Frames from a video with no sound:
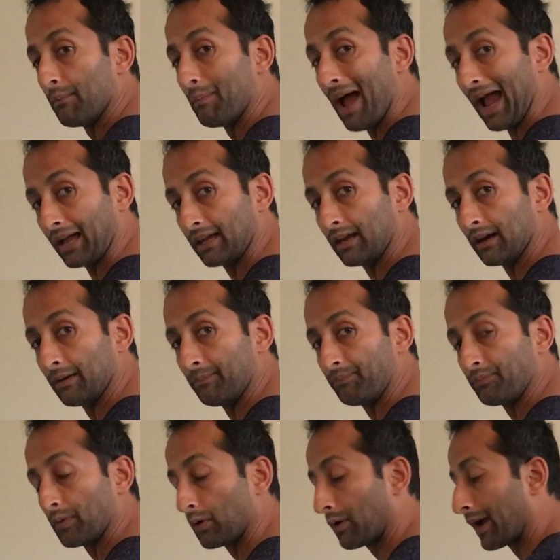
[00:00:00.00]
back here.
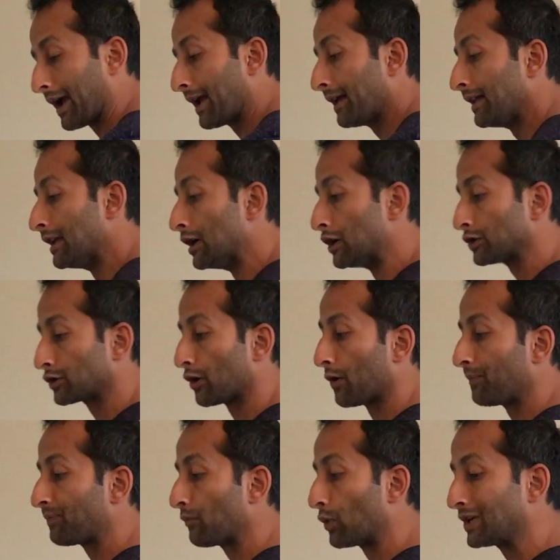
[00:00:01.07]
Okay,
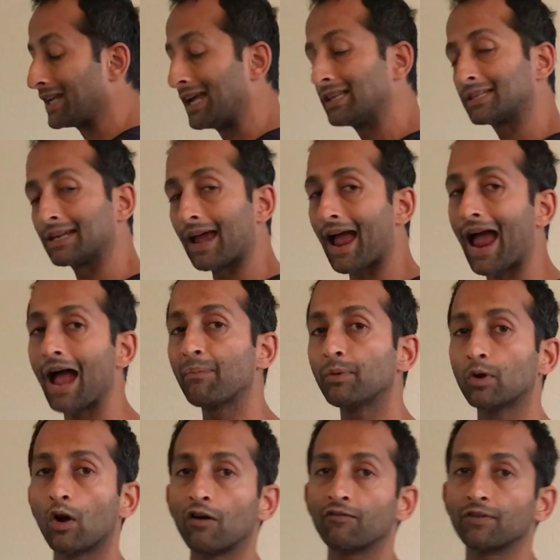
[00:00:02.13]
so what tends to
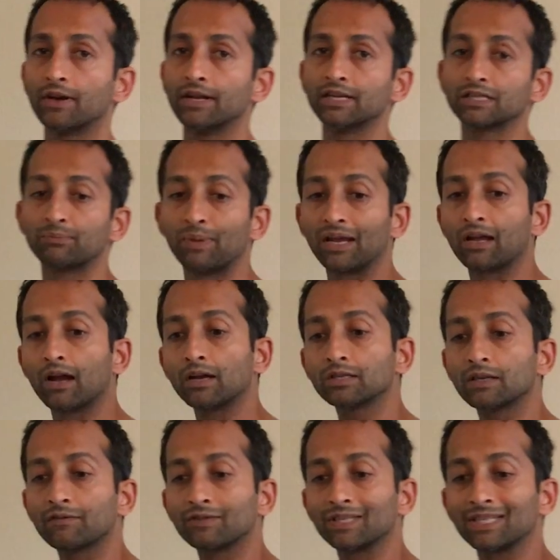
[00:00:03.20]
happen often is because
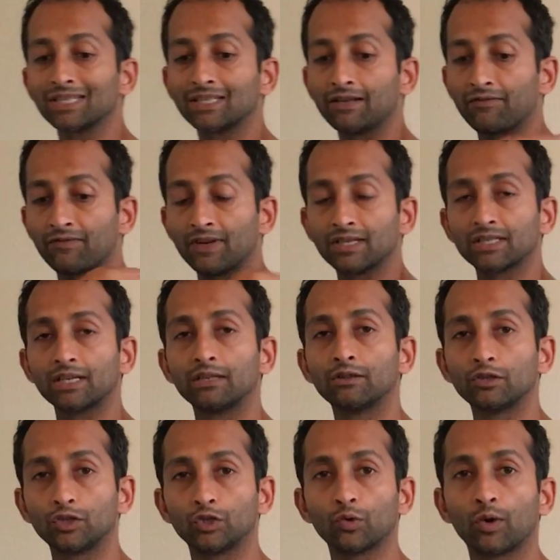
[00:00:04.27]
of stiffness in
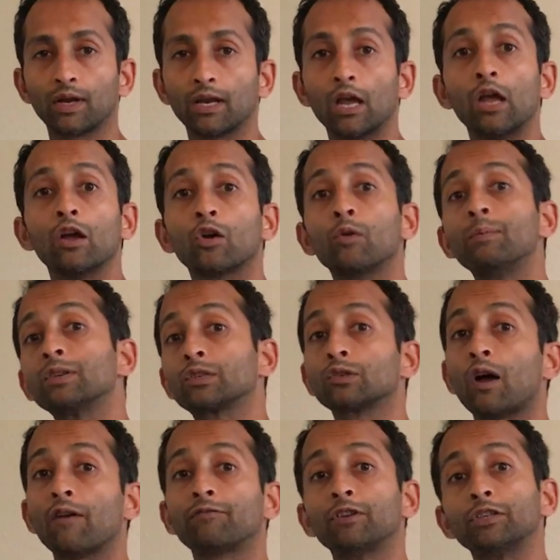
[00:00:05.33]
the joint, could be
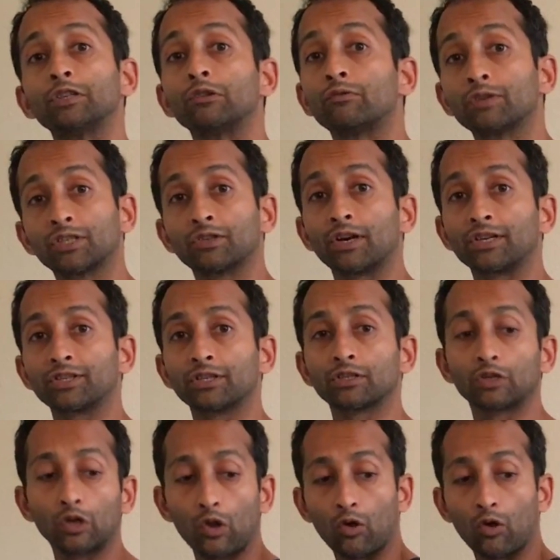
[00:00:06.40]
soft tissue restrictions